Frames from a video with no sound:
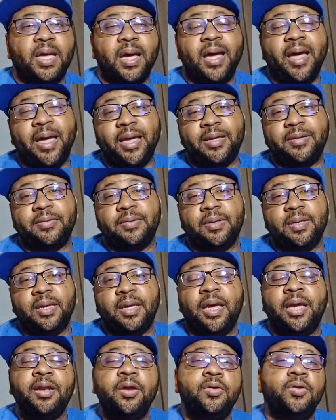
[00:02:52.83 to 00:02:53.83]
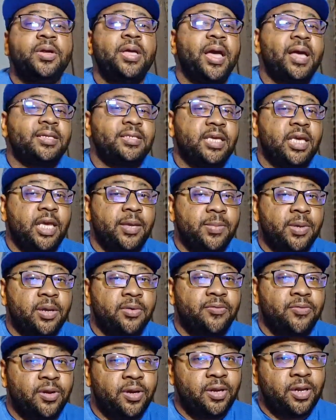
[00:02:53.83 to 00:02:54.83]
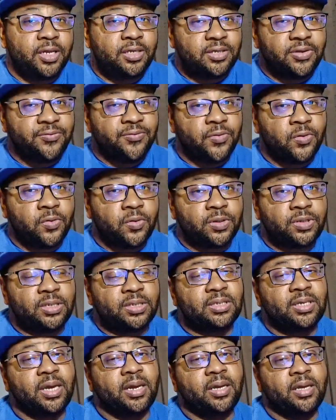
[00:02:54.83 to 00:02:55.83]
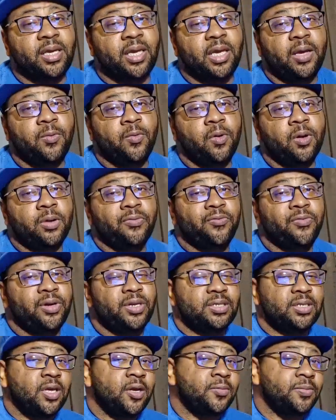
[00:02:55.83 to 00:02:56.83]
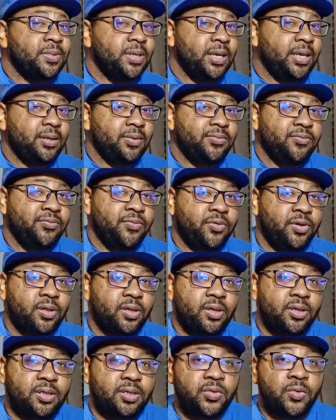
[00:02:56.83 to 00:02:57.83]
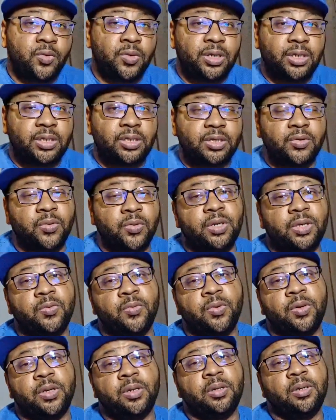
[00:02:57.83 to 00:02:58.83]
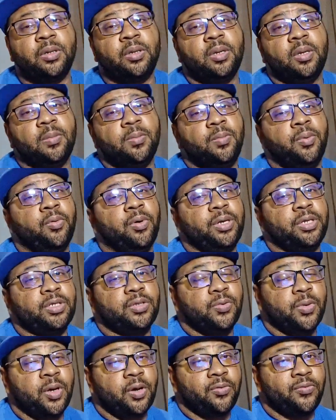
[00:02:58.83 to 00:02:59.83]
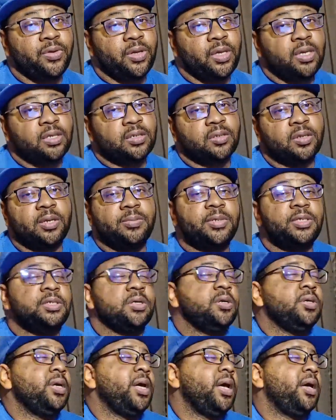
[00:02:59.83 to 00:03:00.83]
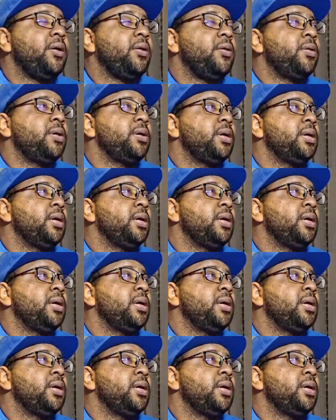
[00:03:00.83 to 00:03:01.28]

All right. I know you guys came here for the nested folders inside of Cakewalk for this update for the twenty twenty-one twelve. So let me show you how